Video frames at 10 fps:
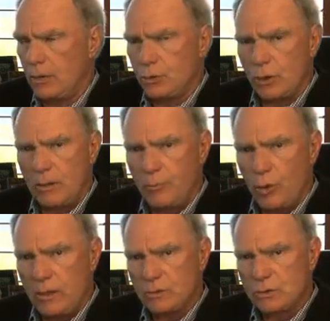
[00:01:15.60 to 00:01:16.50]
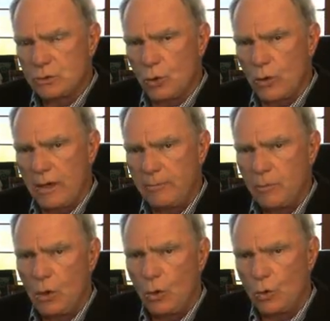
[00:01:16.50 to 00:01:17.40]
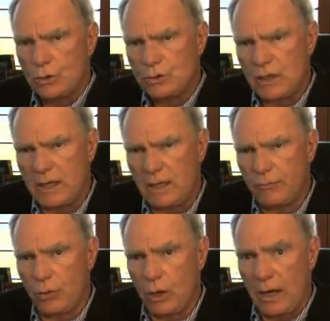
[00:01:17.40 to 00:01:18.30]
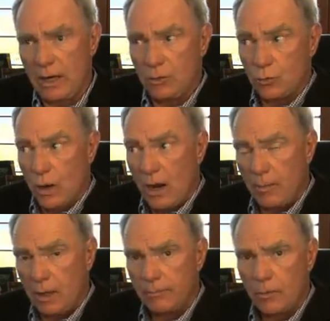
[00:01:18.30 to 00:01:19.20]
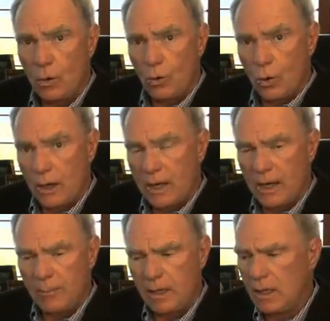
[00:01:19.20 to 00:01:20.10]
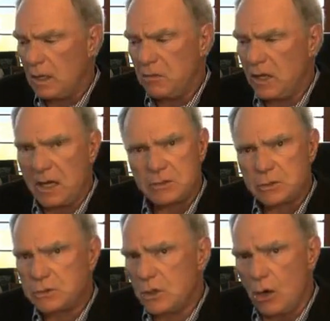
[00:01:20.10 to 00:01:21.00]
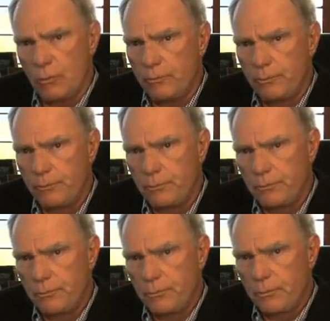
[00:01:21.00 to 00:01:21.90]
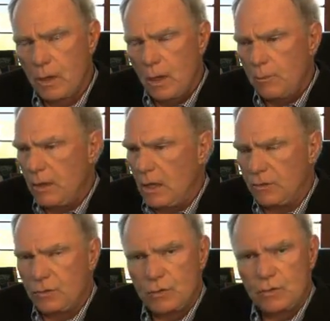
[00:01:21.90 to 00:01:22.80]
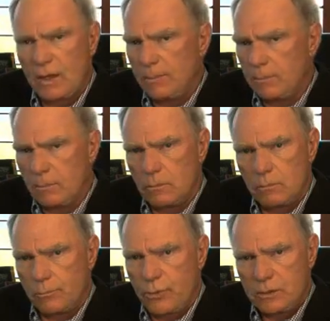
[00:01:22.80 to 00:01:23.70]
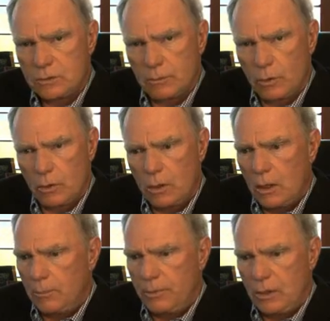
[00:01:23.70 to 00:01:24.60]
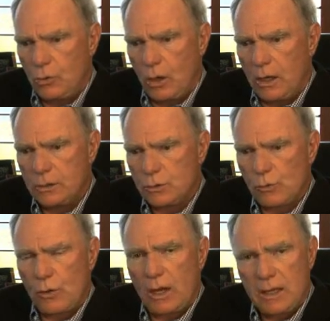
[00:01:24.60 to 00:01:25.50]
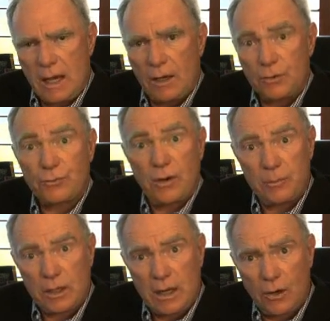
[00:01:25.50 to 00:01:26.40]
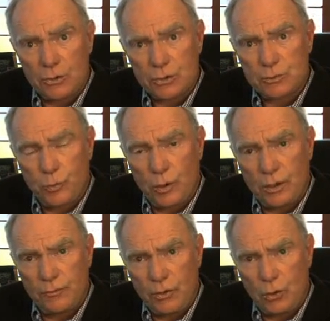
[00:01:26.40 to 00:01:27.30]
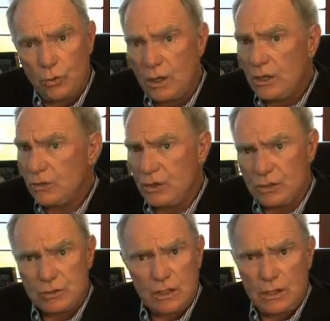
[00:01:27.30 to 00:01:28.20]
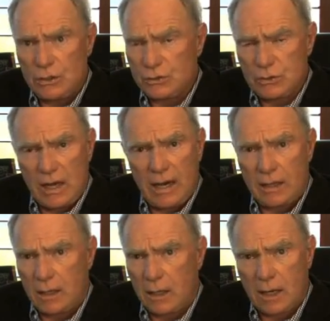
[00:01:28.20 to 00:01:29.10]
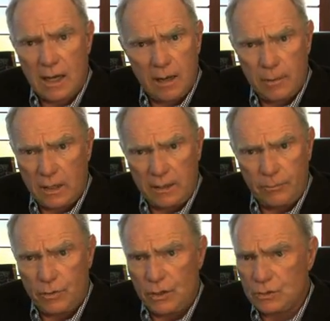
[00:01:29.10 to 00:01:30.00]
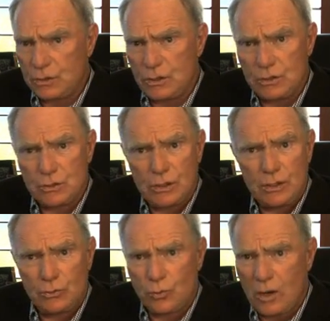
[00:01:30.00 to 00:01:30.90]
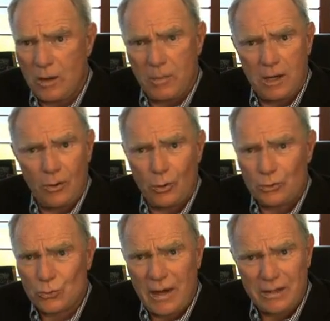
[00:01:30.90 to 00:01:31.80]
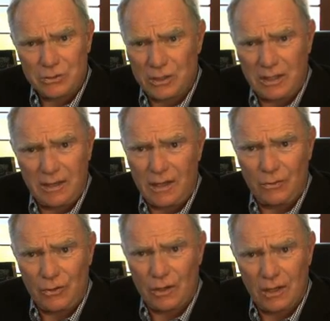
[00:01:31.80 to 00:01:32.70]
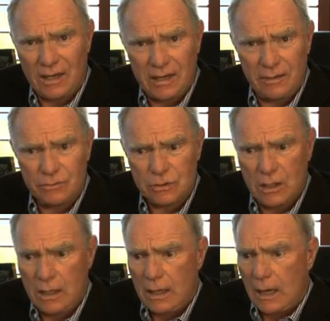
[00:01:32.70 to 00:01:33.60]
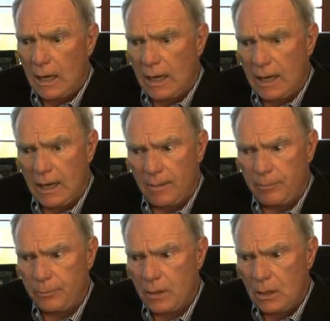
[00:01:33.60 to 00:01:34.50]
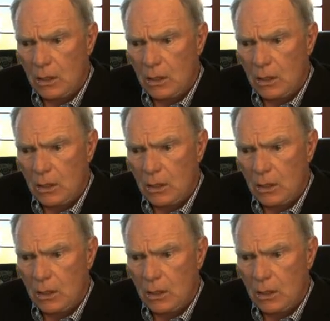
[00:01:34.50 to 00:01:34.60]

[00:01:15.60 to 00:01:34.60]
turning point in story or setting for a drama or a comedy? The answer is no. It's the same principle because, again, from the character's point of view, this is not a comedy. This is a drama or tragedy in their lives. I